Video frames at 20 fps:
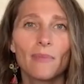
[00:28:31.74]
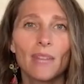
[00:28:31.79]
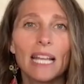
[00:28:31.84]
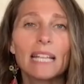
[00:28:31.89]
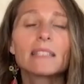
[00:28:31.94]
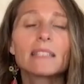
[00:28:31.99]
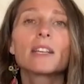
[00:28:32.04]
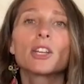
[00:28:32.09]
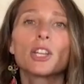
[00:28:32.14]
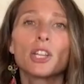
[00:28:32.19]

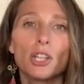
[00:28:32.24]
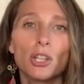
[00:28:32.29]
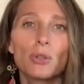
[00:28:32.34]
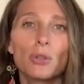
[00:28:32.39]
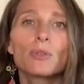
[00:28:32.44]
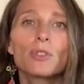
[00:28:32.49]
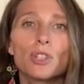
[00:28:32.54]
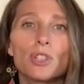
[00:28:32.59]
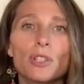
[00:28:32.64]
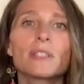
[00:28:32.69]
It's a
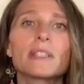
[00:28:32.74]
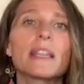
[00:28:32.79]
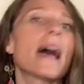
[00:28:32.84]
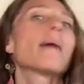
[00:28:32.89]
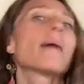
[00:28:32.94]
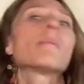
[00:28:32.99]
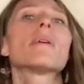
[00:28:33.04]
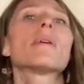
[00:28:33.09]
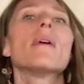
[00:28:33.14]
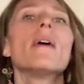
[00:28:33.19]
huge
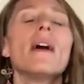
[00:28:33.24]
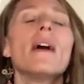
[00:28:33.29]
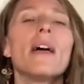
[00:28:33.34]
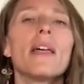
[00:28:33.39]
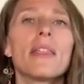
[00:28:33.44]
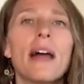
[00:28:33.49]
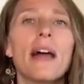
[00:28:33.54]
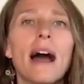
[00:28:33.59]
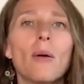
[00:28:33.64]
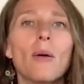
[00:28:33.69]
step
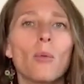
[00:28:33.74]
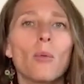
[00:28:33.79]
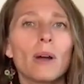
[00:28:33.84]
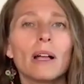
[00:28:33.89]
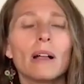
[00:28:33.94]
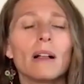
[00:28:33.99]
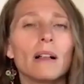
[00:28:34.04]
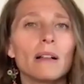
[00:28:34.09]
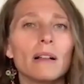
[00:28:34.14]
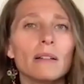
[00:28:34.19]
that
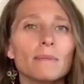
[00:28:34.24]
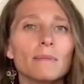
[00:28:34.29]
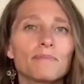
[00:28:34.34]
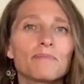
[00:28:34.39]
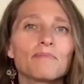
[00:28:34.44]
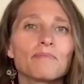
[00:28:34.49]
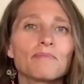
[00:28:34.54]
will